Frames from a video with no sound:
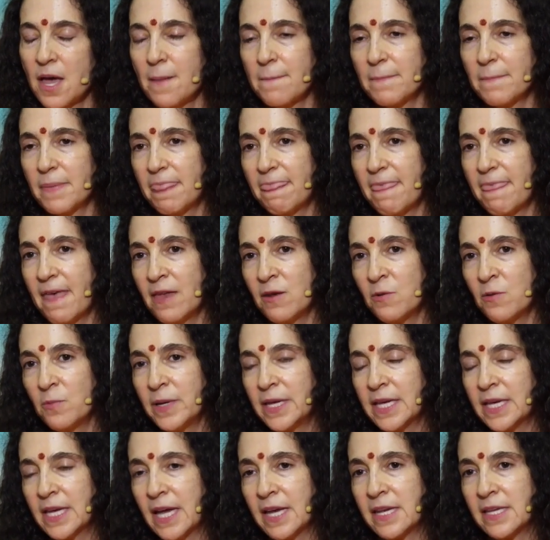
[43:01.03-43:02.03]
But then
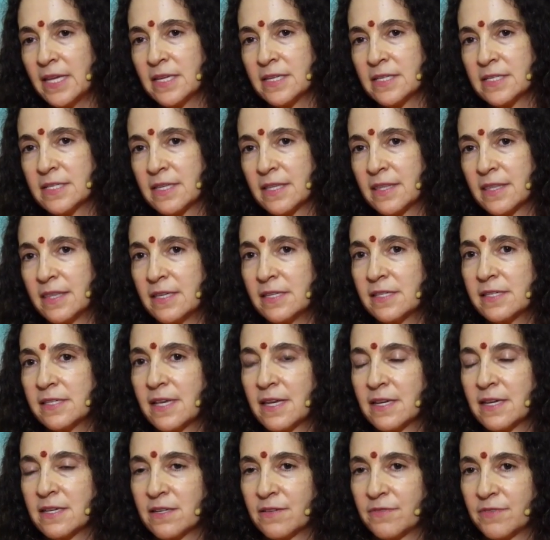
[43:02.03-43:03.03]
we get into this
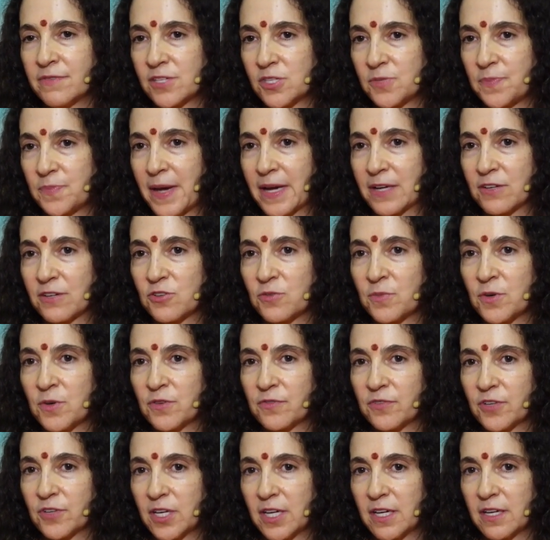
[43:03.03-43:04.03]
end of the spectrum
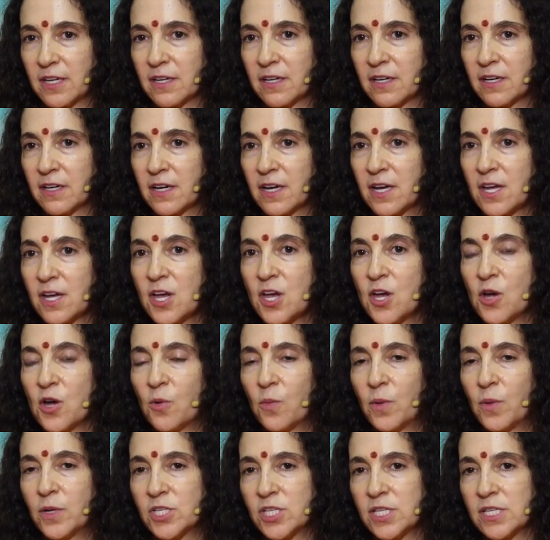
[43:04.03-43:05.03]
over here,
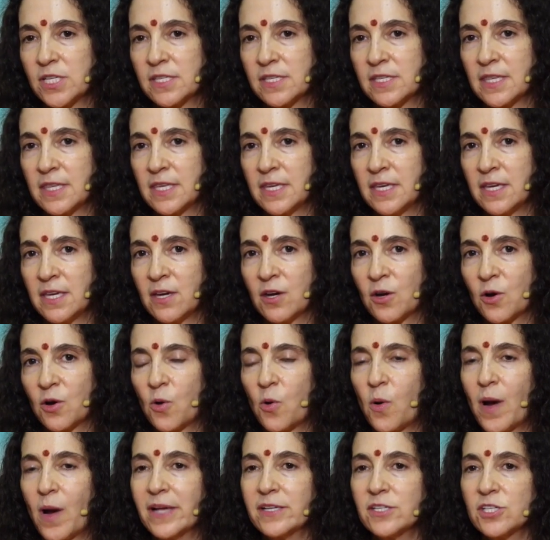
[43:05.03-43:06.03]
which is the
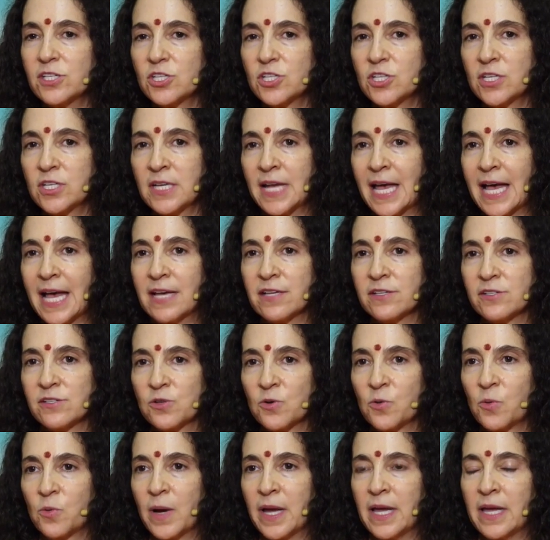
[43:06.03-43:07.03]
question as
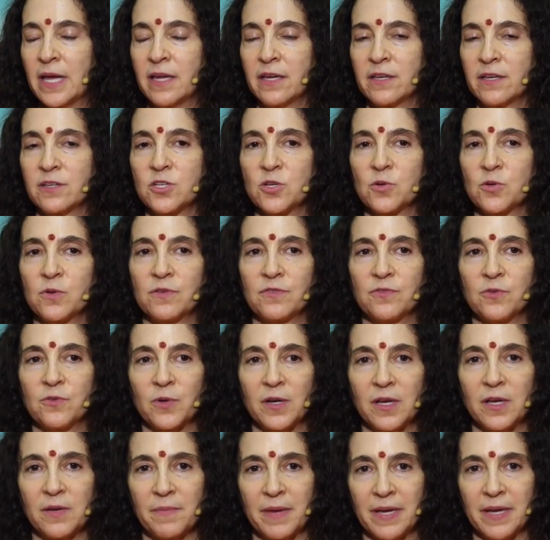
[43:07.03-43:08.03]
a way to
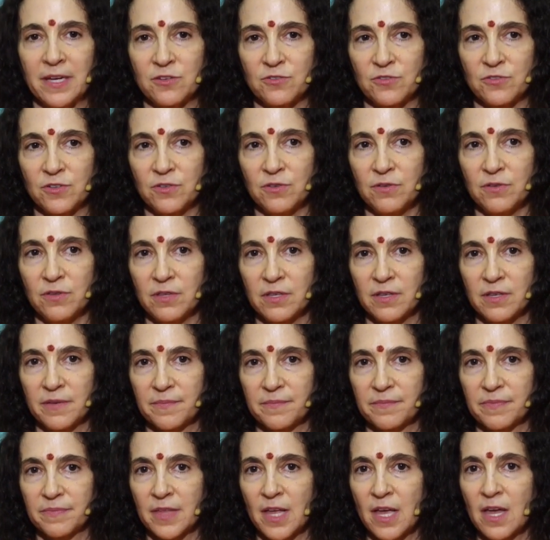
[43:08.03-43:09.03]
avoid my truth.
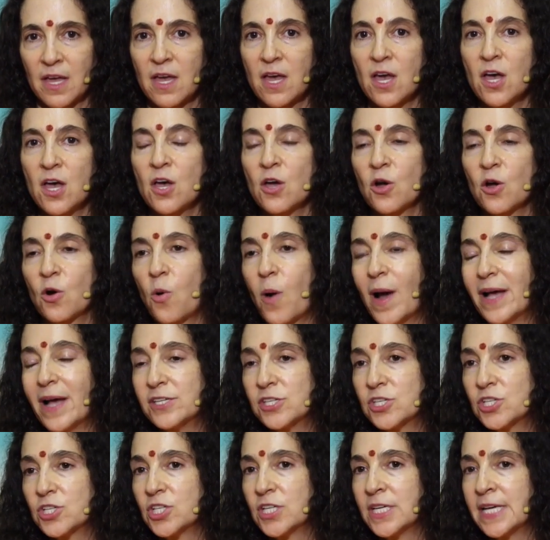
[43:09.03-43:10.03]

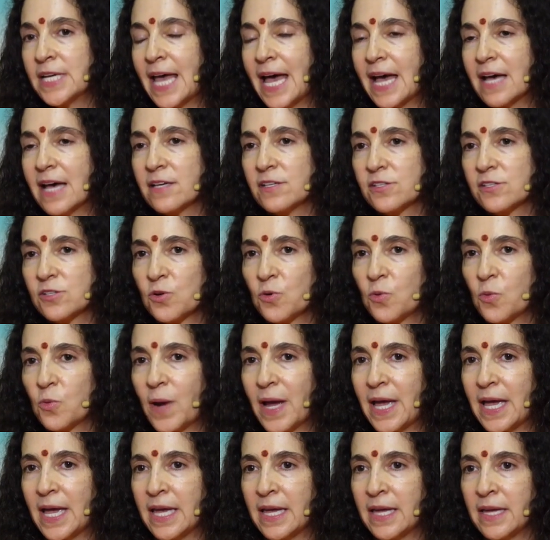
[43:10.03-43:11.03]
Question as a
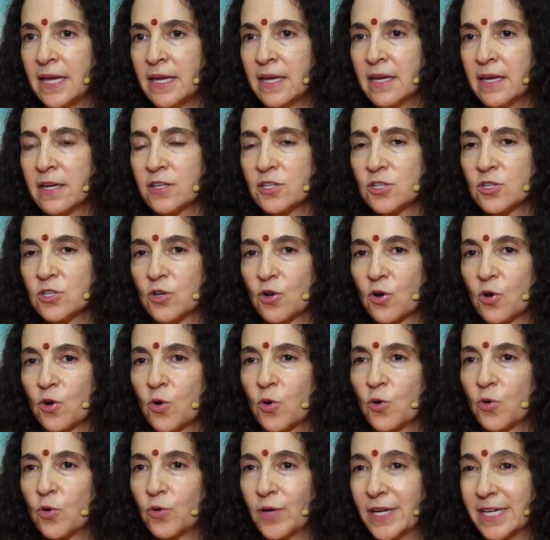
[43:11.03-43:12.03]
way to
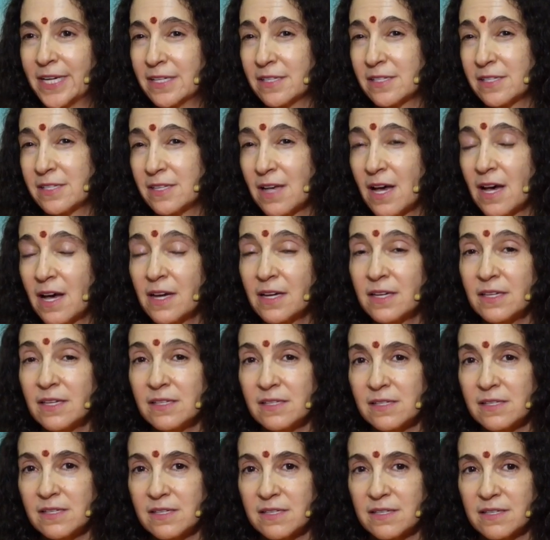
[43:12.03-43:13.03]

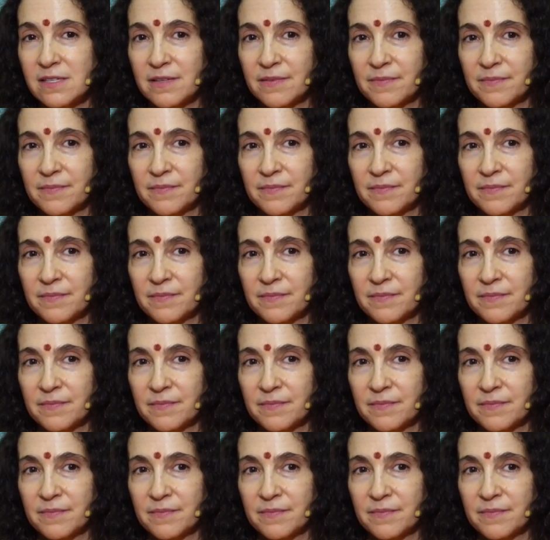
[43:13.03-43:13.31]
criticize,